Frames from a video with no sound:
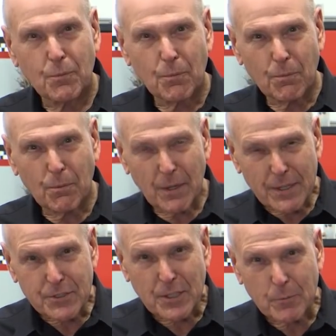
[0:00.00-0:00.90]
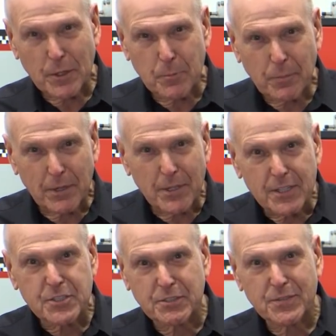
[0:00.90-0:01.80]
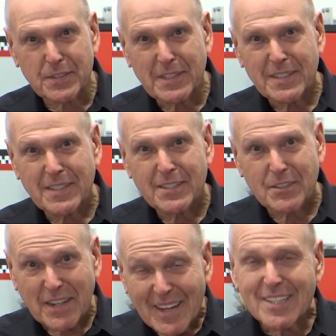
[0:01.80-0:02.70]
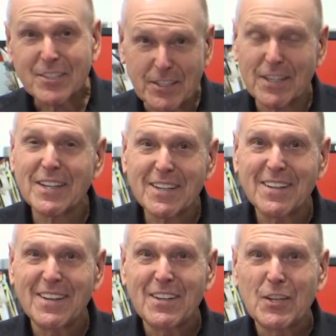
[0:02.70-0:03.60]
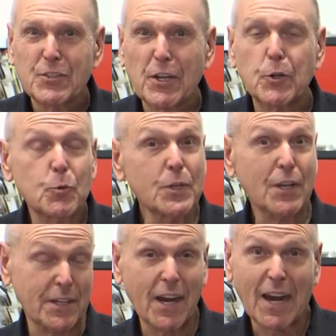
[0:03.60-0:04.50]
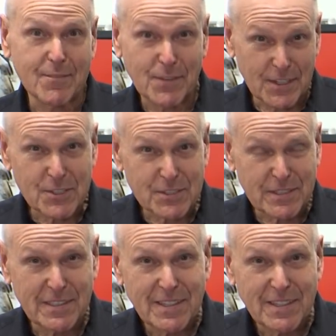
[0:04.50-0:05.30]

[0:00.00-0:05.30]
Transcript: What are some of the parts that I see that are really obvious?